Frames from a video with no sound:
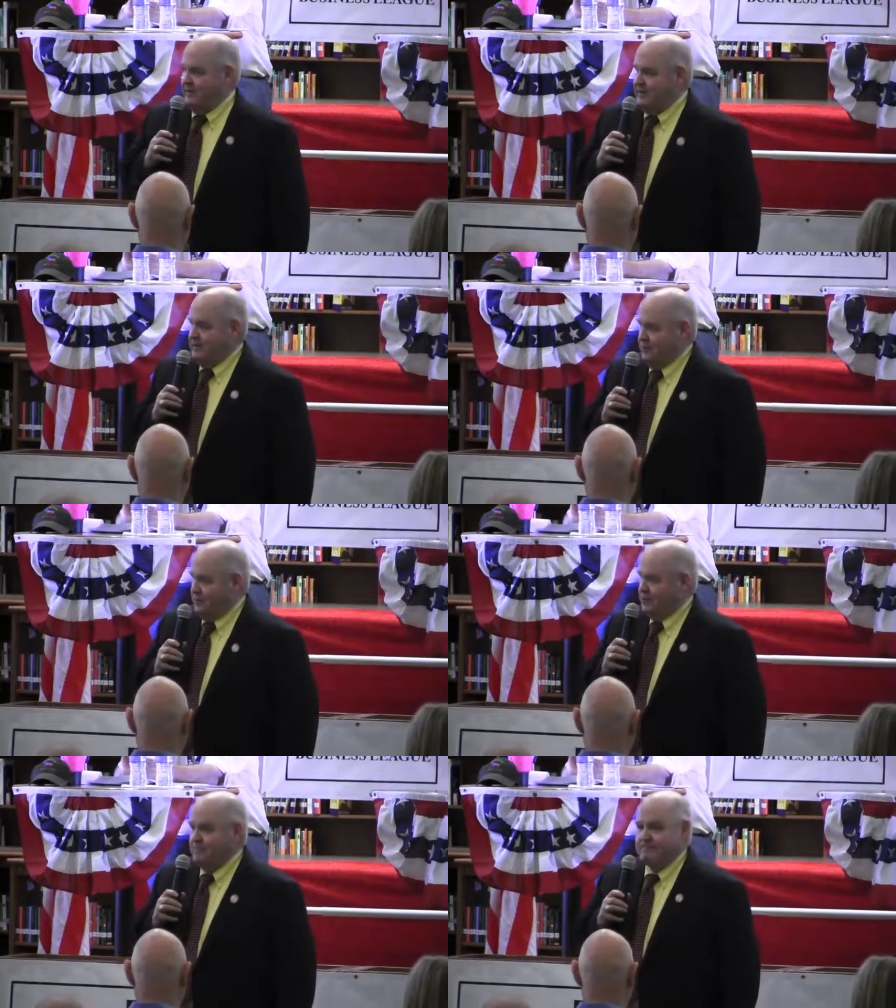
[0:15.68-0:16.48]
Van
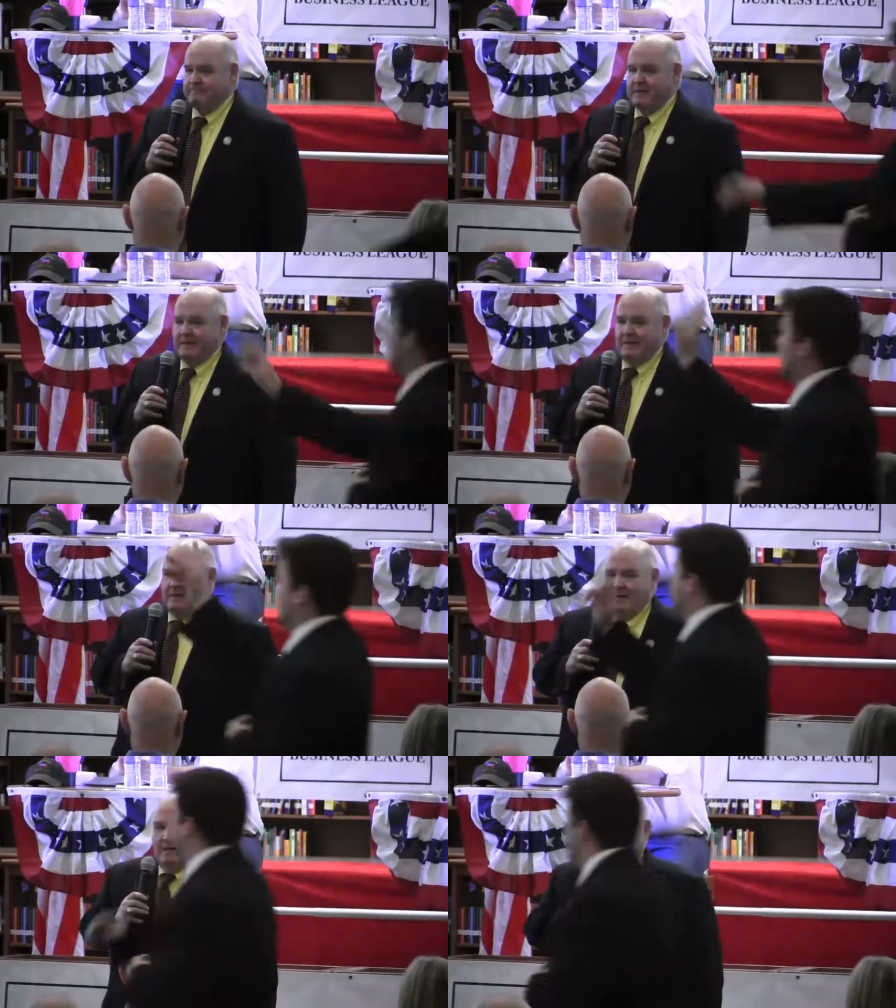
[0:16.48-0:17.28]
Kielter.
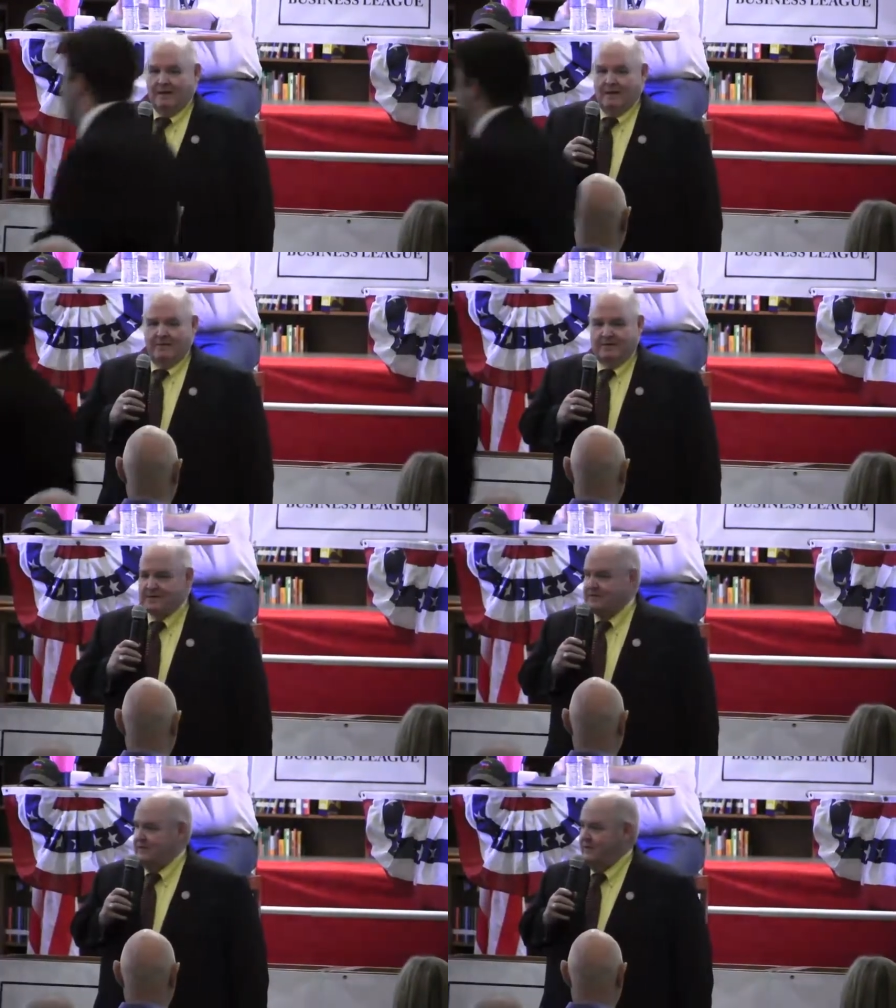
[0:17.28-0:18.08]
Uh,
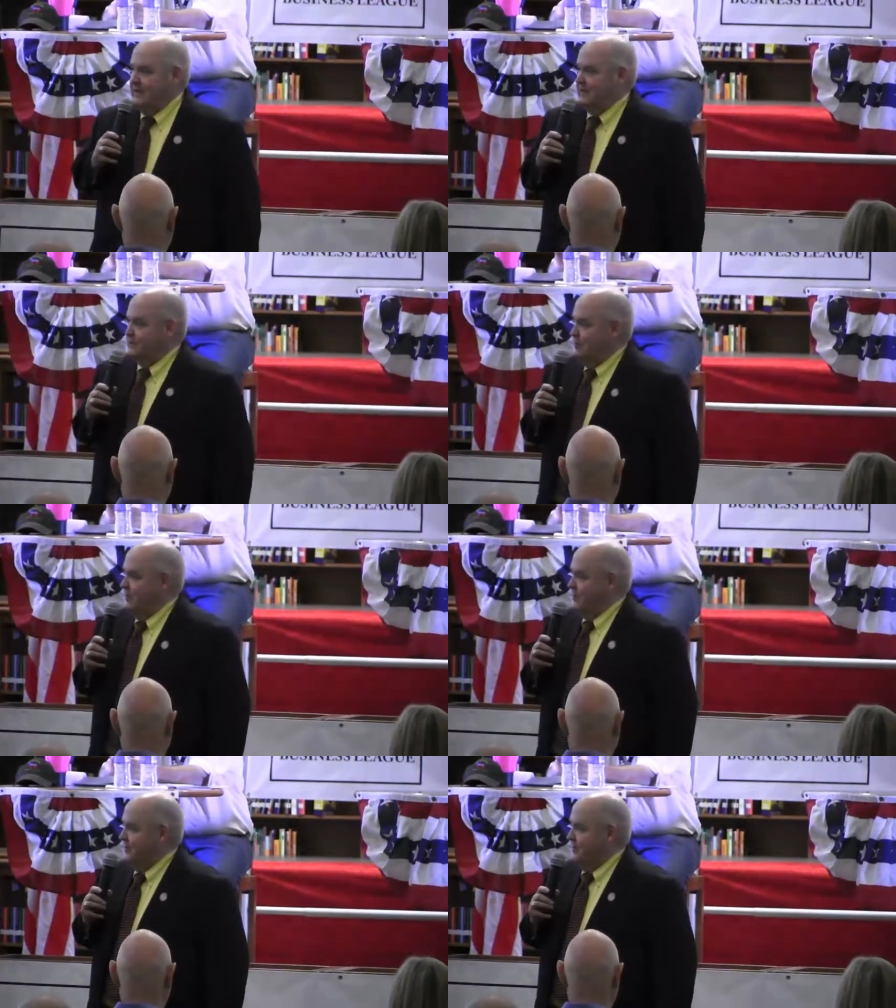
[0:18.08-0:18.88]
this event is
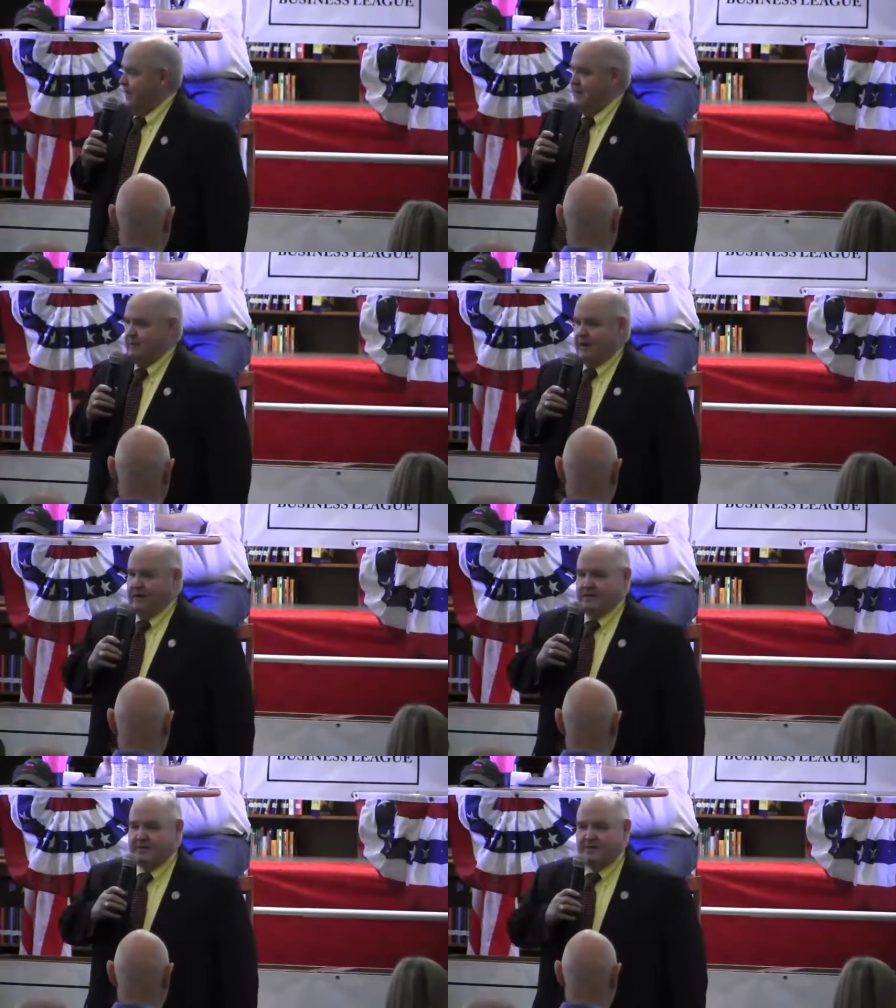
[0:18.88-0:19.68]
brought to you tonight
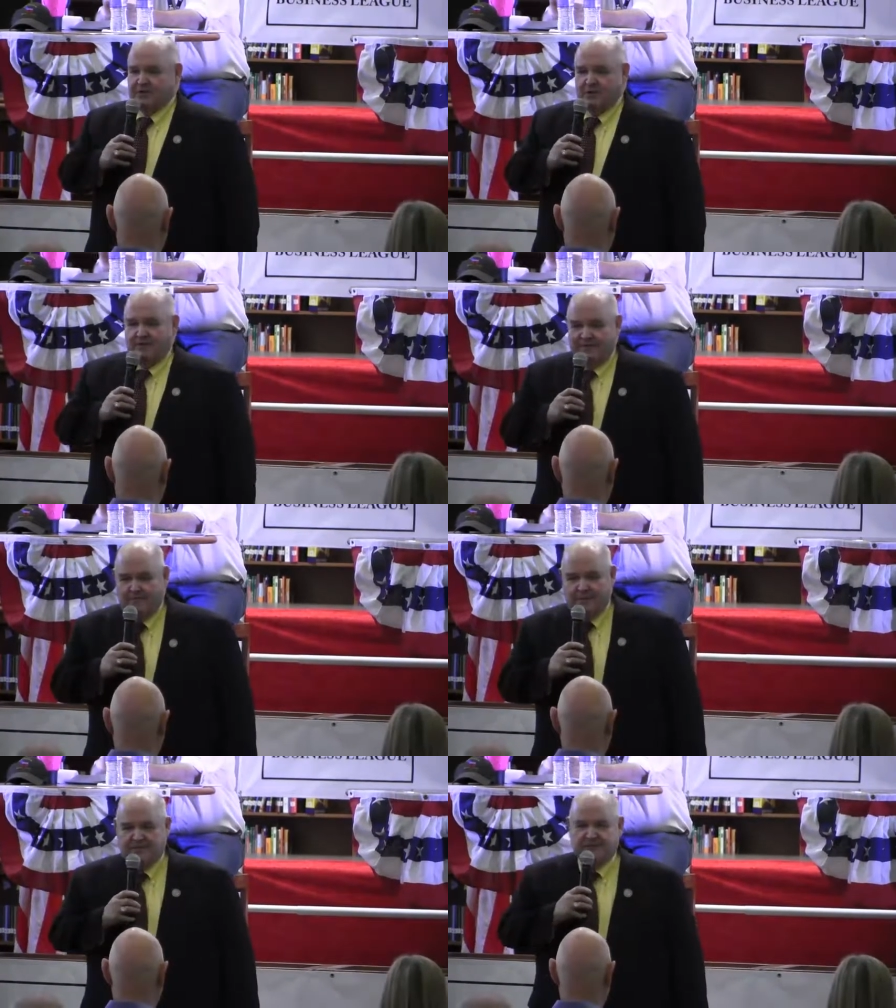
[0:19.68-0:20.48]
by the
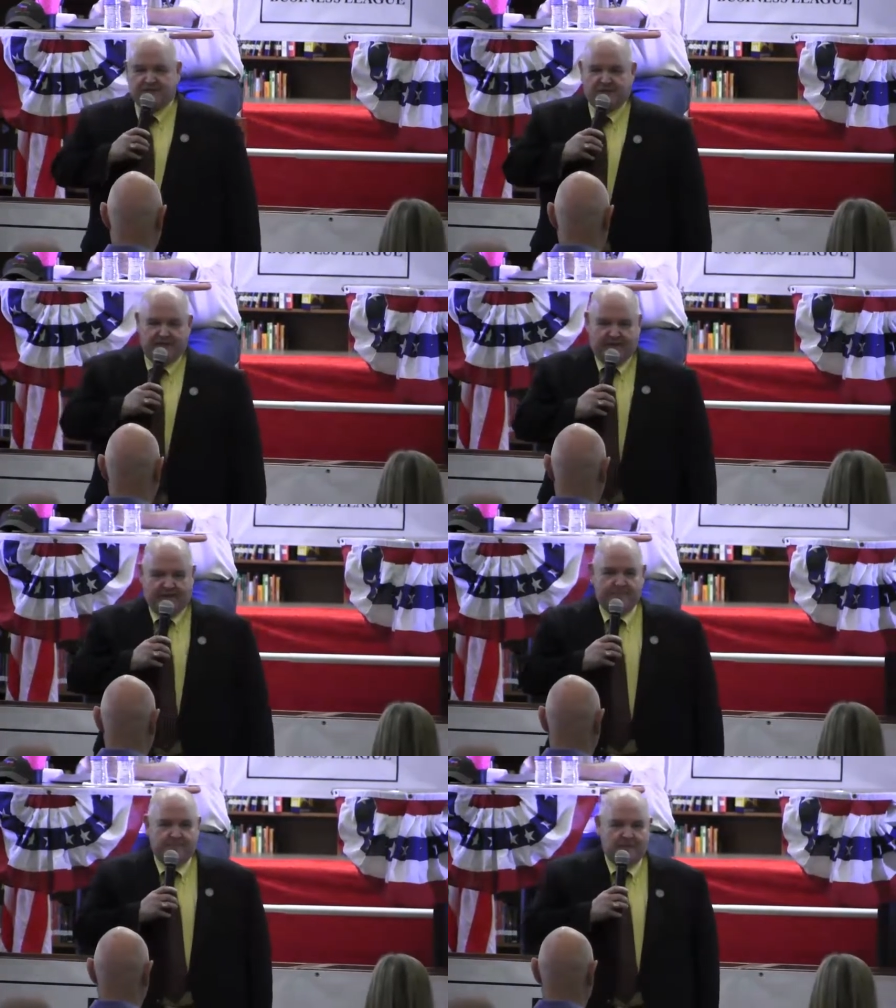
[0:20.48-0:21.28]
Conservative Business League,